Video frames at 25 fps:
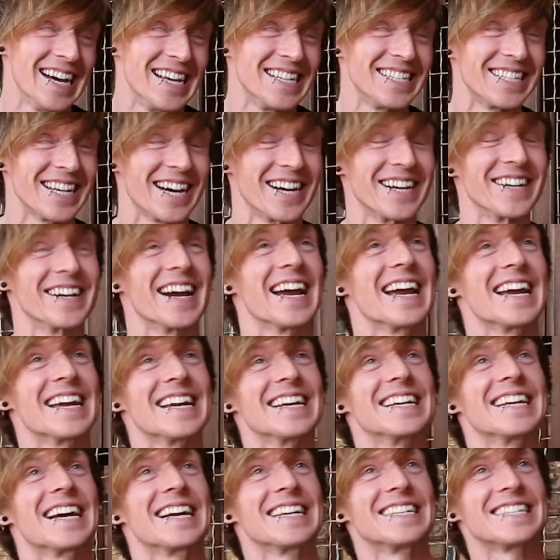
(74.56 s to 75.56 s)
So
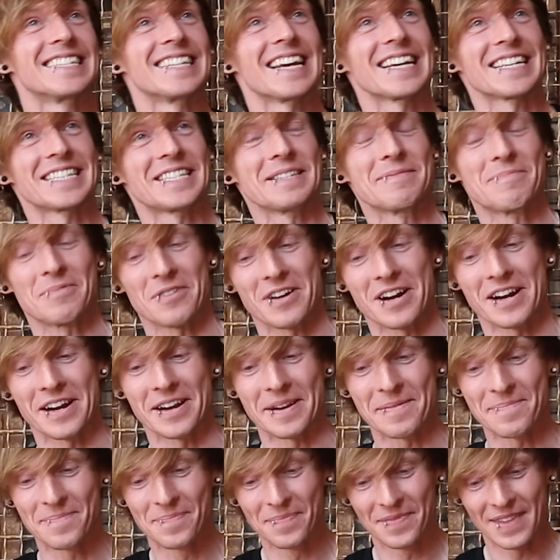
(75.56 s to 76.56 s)
a sexy
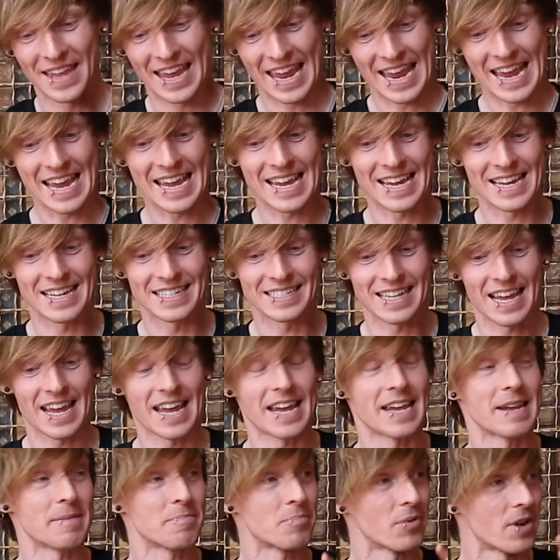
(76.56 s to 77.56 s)
prime is
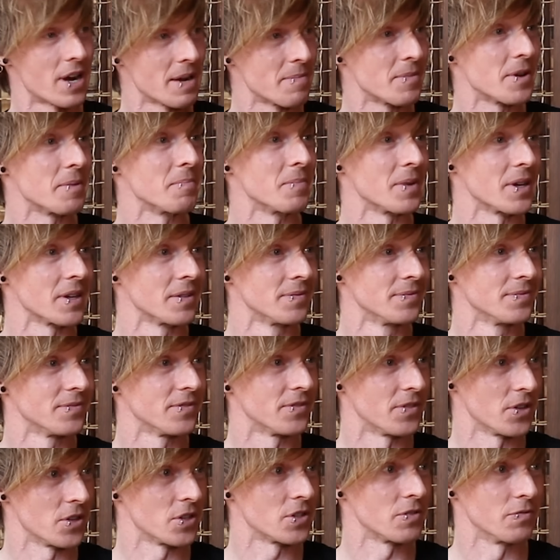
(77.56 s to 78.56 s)
a prime number,
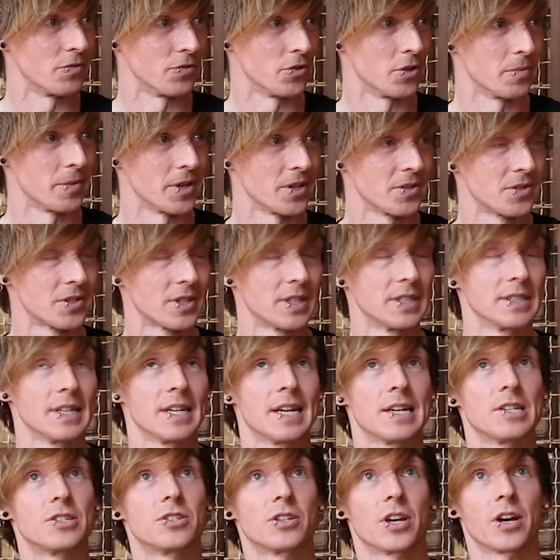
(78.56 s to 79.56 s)
first and foremost.
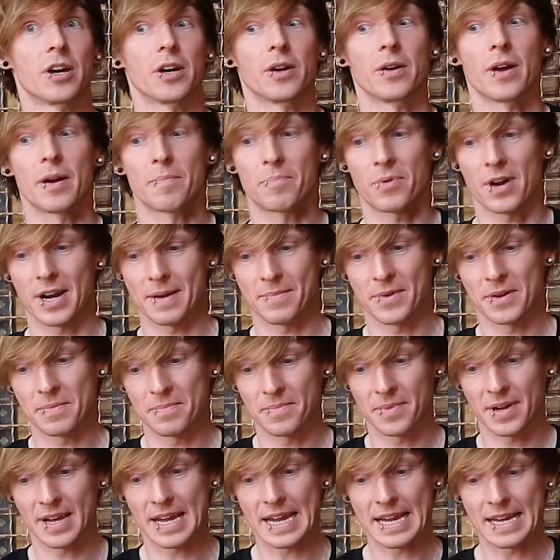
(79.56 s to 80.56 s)
So a prime
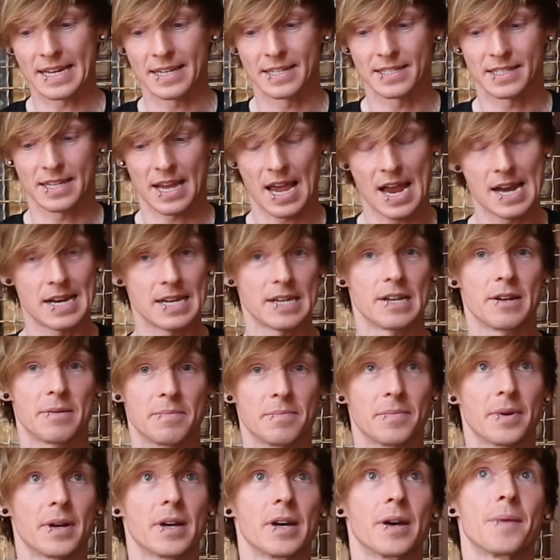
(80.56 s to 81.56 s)
number is any
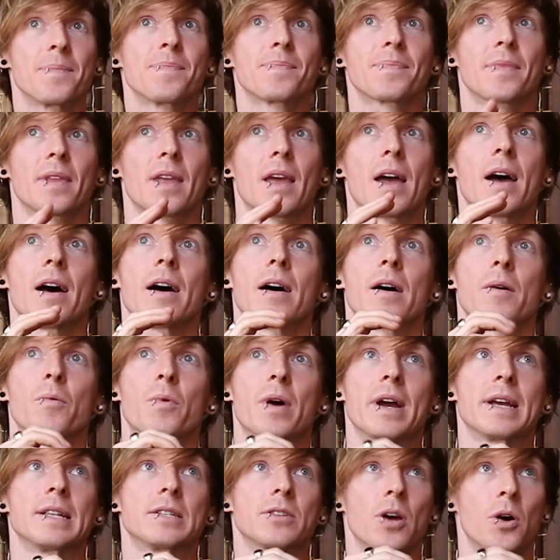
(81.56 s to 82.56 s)
number
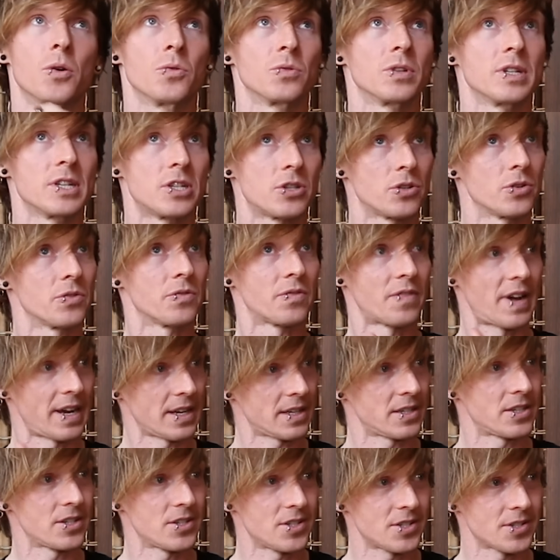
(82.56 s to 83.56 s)
where its only two
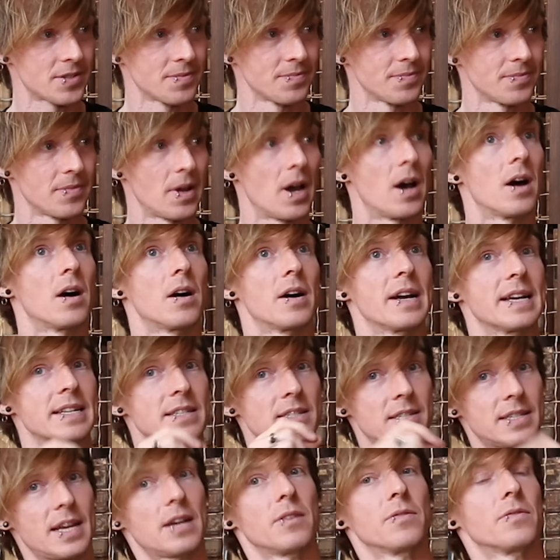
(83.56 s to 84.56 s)
factors are
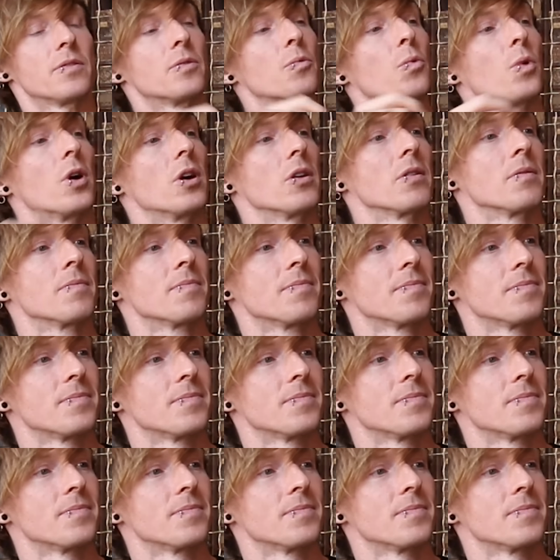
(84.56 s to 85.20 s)
itself and one.